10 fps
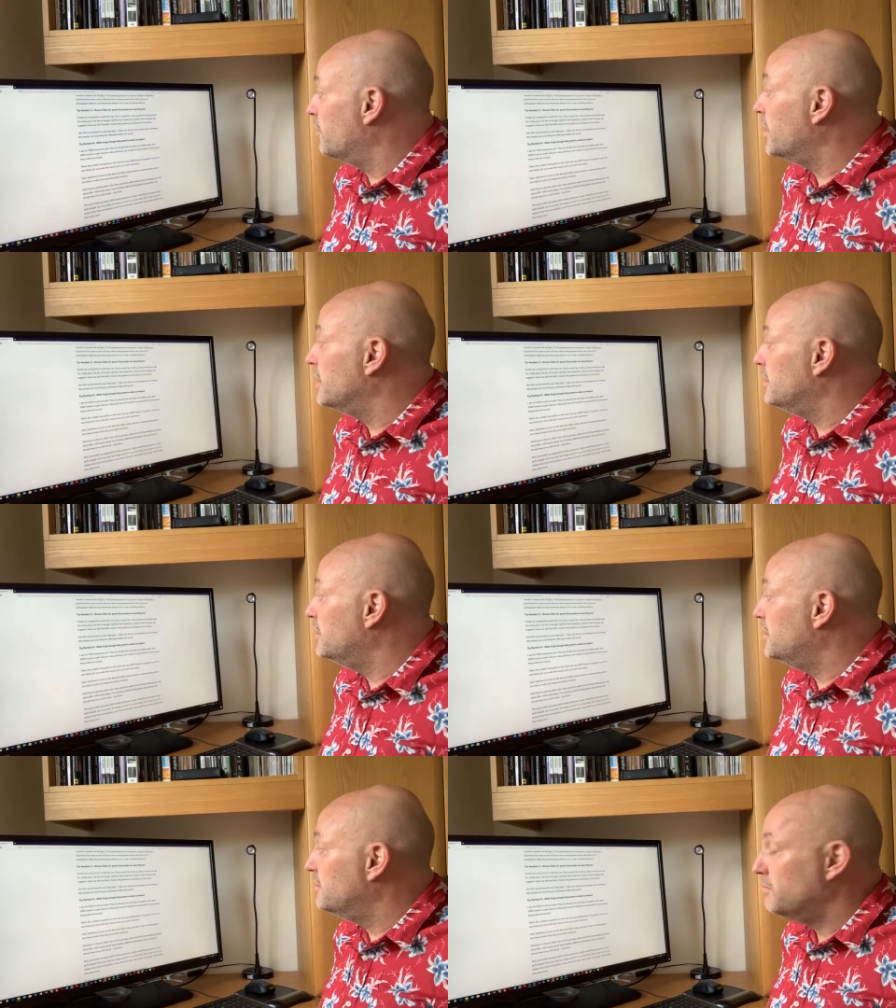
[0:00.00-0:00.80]
write
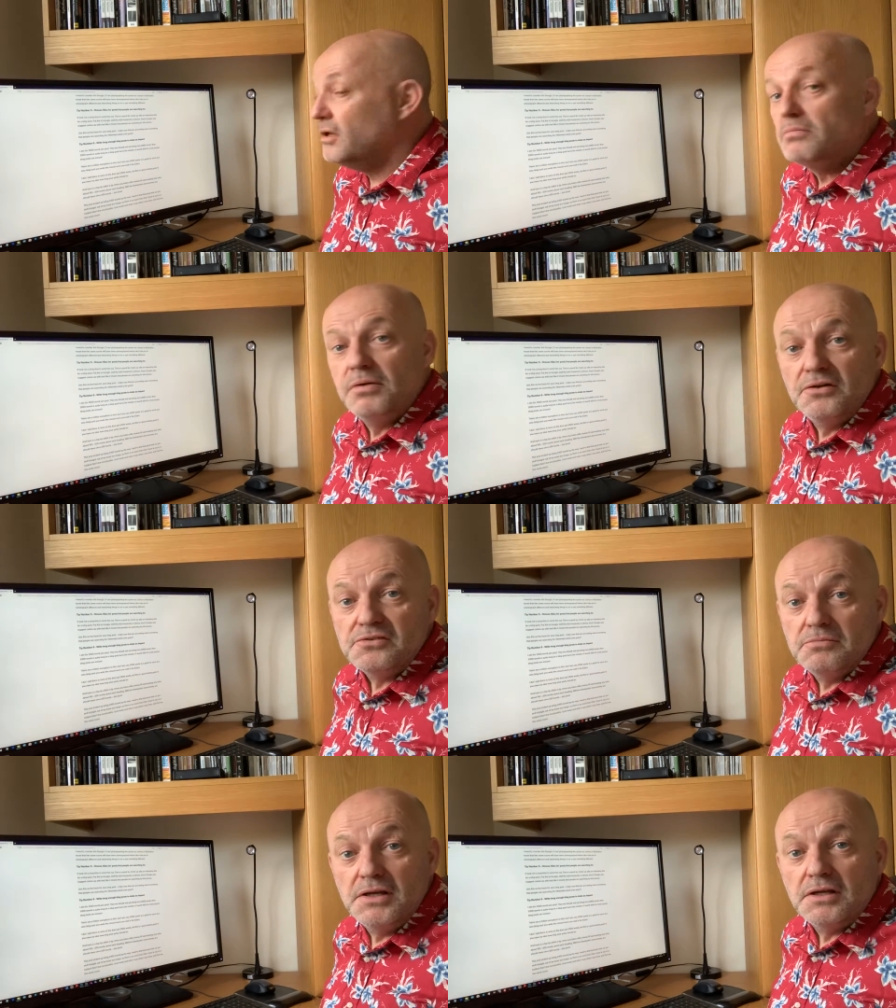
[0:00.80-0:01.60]
long enough blog
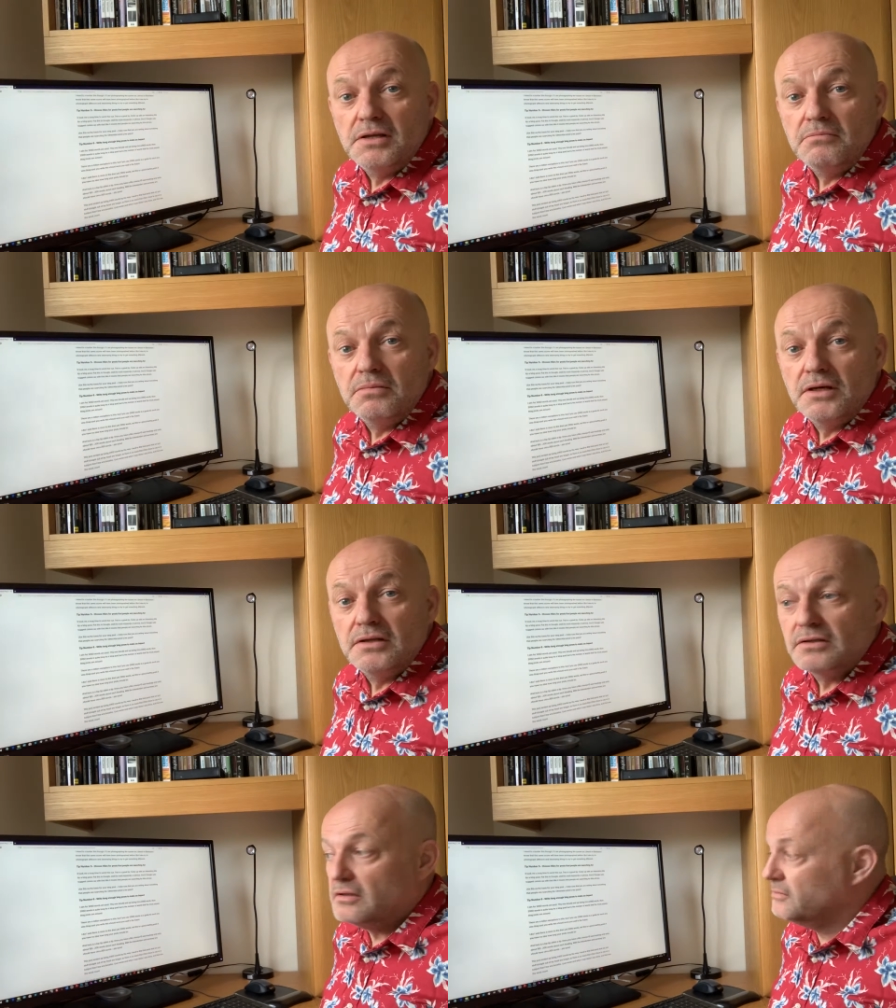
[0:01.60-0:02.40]
posts to make an
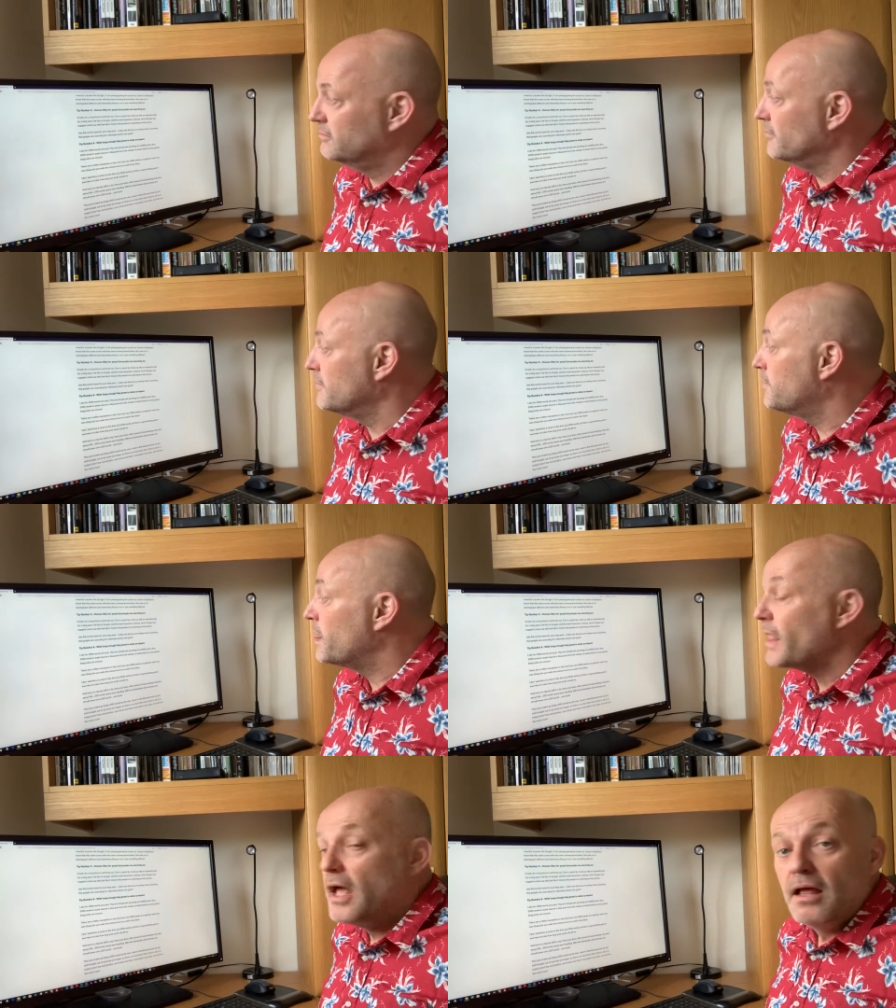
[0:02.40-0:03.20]
impact.
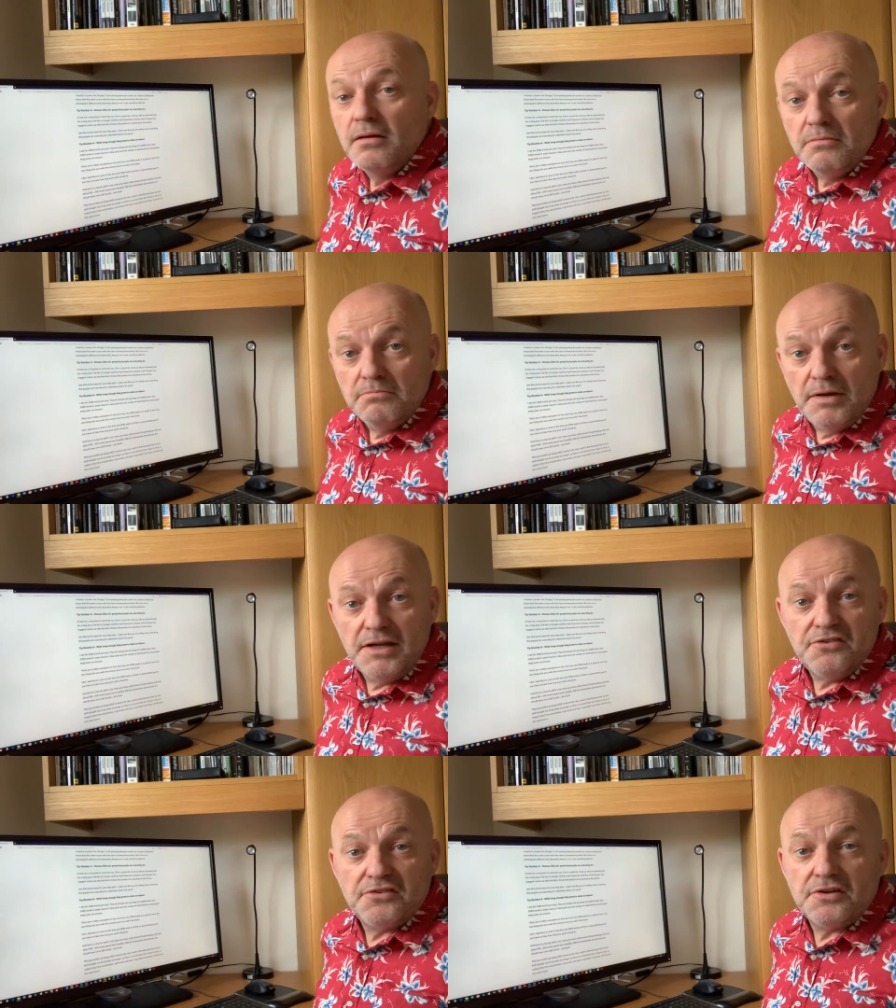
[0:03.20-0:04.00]

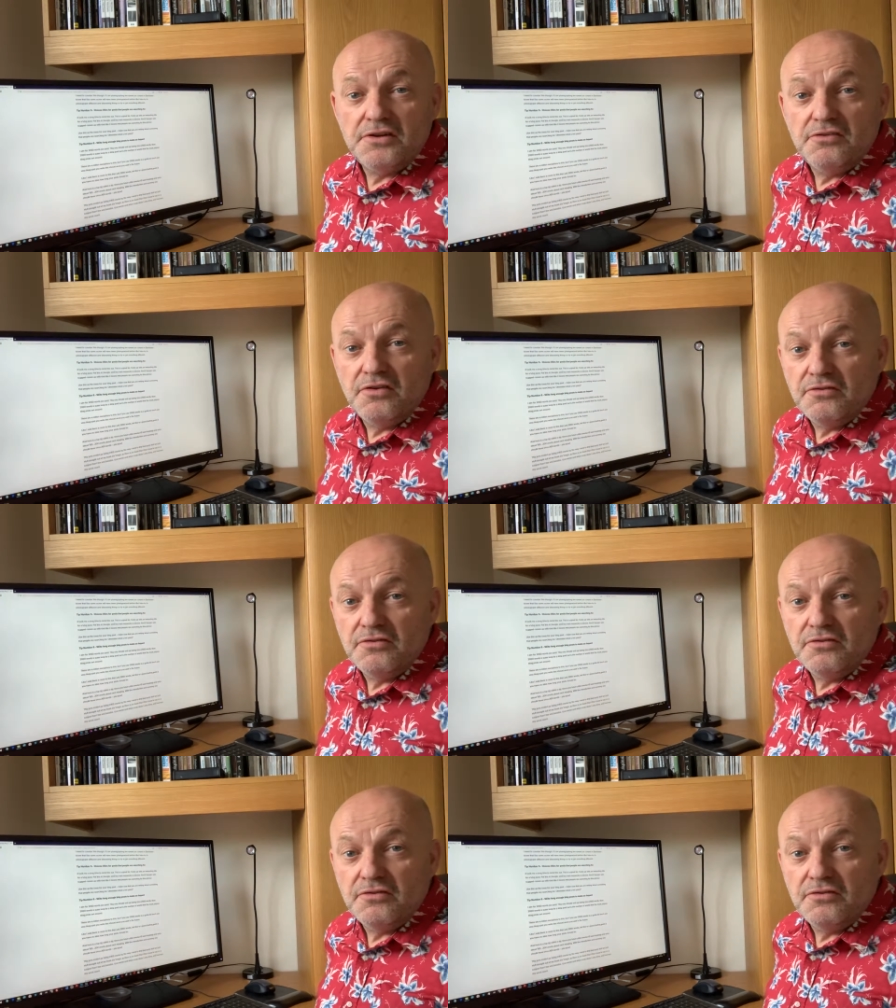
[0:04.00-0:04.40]
Many studies